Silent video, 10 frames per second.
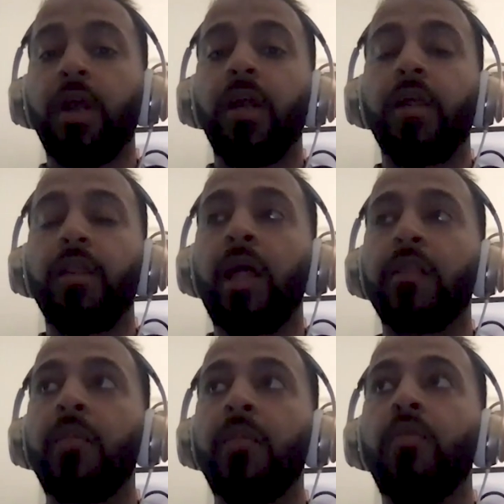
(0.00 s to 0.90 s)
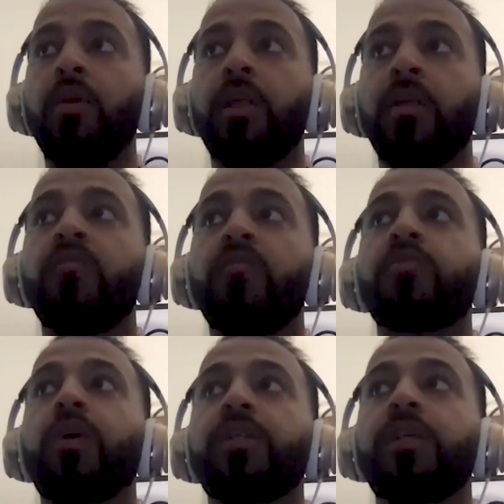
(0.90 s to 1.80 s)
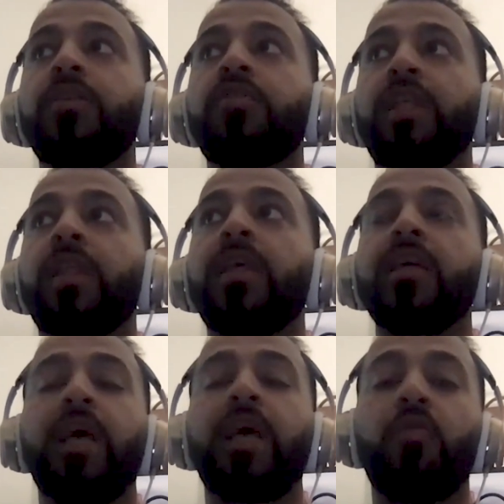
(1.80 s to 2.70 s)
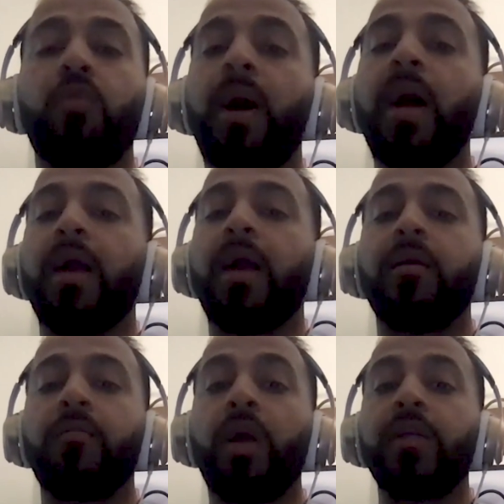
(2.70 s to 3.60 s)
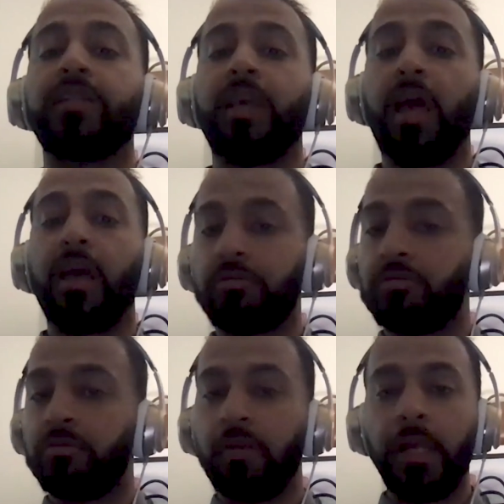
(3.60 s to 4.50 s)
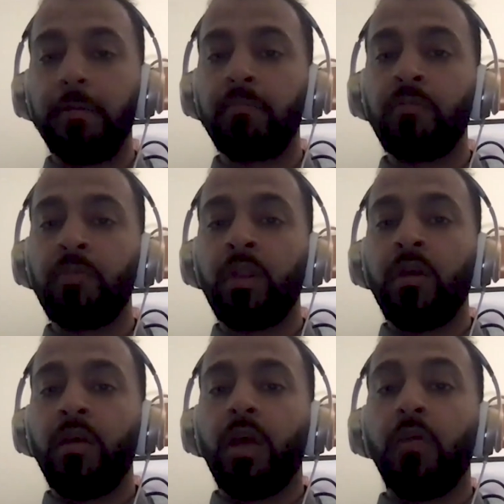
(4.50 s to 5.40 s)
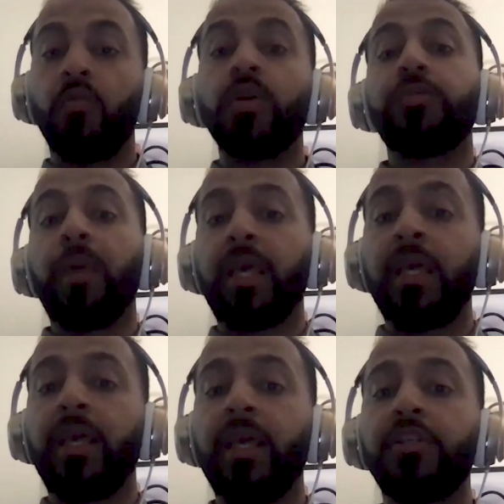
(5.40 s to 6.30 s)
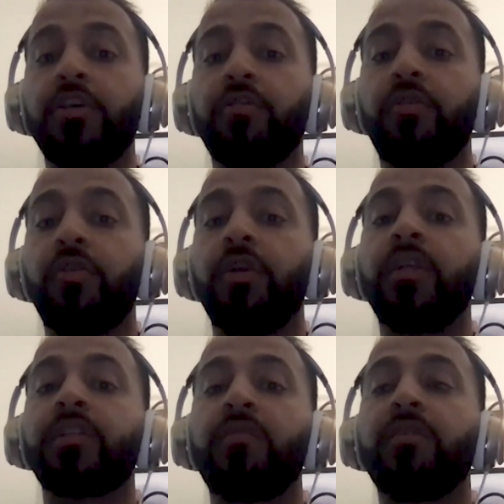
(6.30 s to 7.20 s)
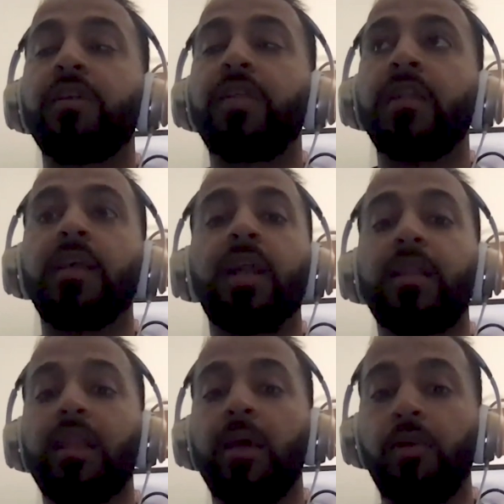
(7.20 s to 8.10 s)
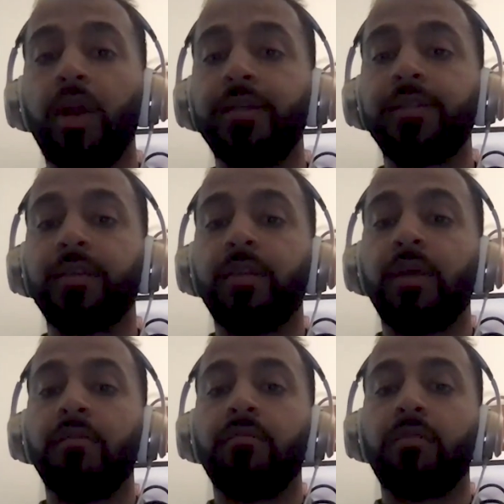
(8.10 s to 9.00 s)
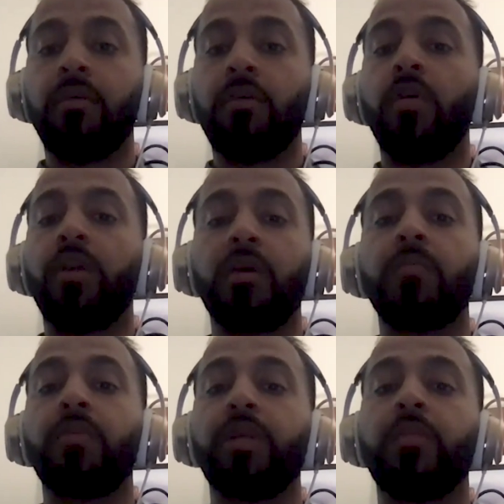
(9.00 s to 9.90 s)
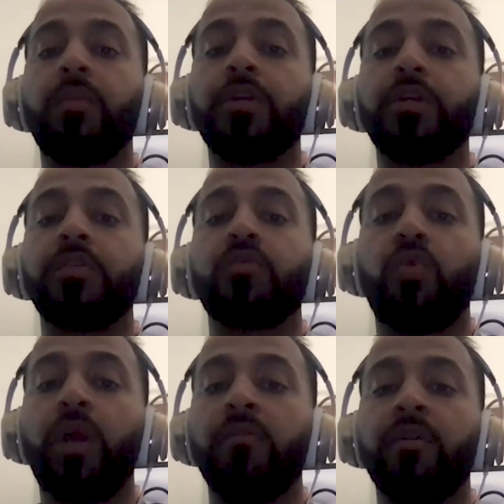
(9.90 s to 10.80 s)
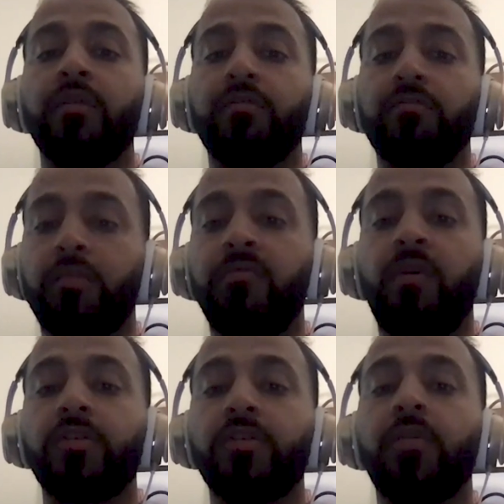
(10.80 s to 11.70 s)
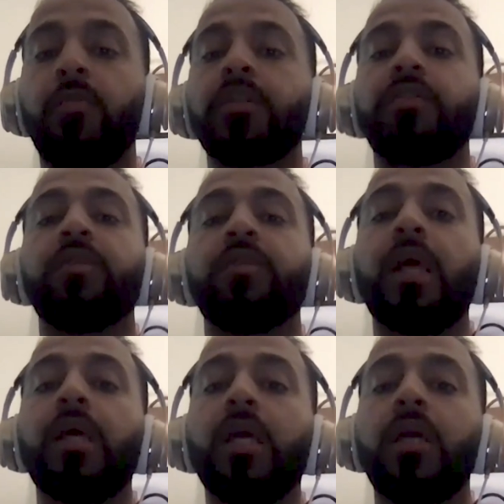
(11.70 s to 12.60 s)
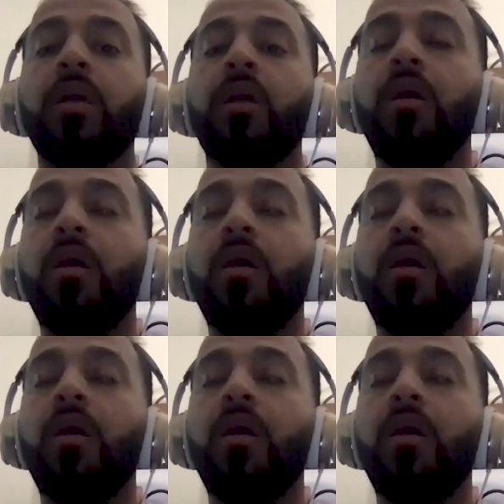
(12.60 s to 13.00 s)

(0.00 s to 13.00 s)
Right? And then at that point, like you've expressed the interest that like, yes, I will buy at price X, right? And we're just making it easier for you to discover that ticket at that price and then go and complete the purchase whenever it falls to the price of your liking.